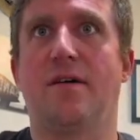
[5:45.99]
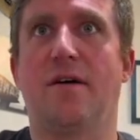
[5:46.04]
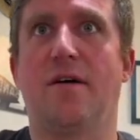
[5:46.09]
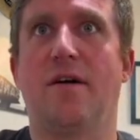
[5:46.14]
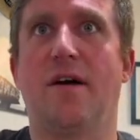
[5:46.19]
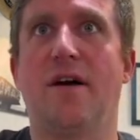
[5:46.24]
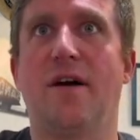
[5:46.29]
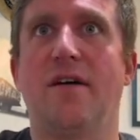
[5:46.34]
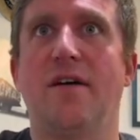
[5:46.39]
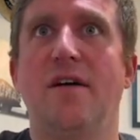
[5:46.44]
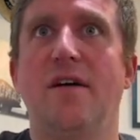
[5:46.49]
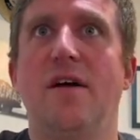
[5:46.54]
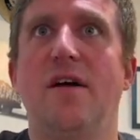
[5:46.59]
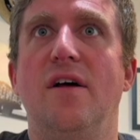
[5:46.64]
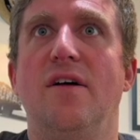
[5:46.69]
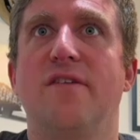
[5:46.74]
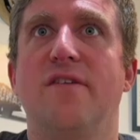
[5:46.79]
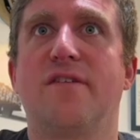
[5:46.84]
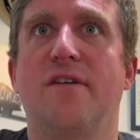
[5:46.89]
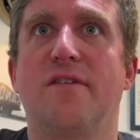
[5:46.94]
All right,
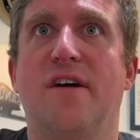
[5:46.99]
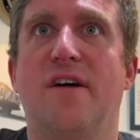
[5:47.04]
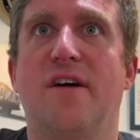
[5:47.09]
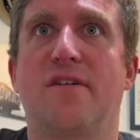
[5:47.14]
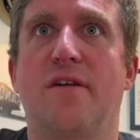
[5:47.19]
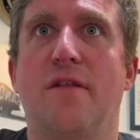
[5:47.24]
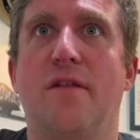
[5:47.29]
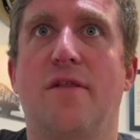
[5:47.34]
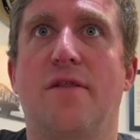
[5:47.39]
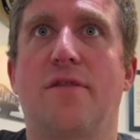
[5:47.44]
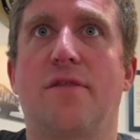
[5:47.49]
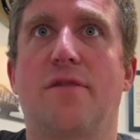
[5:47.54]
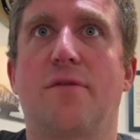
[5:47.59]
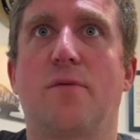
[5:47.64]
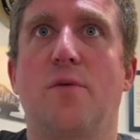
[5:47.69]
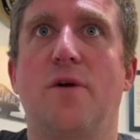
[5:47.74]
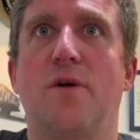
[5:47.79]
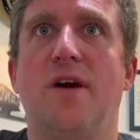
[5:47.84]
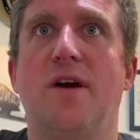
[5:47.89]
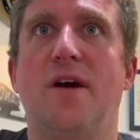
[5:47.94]
so that's
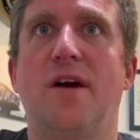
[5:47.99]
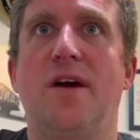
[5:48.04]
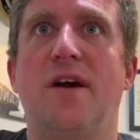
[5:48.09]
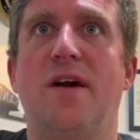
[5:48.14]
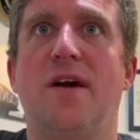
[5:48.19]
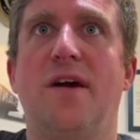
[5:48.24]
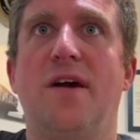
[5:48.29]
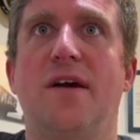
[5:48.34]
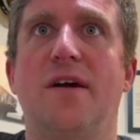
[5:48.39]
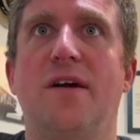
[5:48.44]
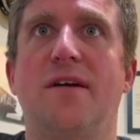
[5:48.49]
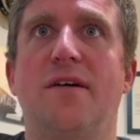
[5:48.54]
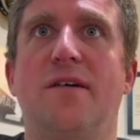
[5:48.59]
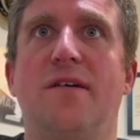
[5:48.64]
3